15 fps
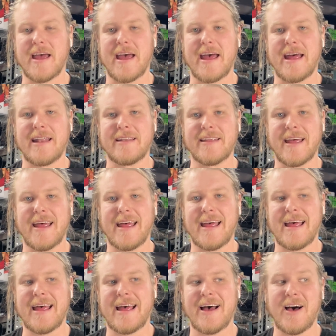and
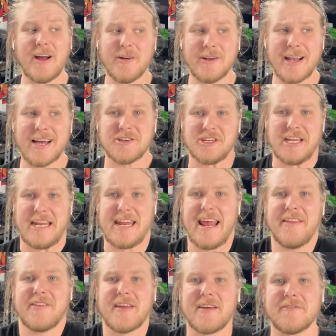I couldn't actually
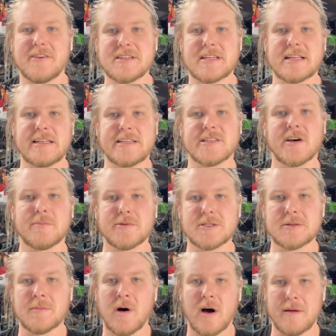get there physically, so I put
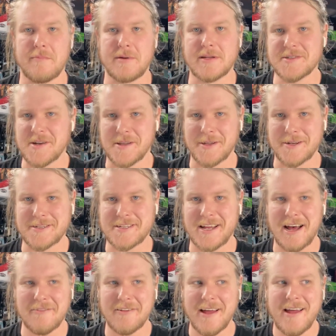some high bids on a lot of
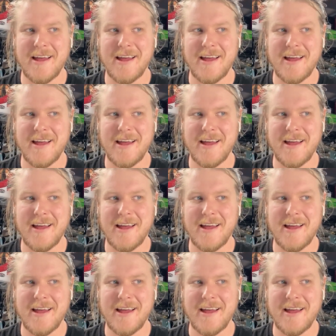stuff,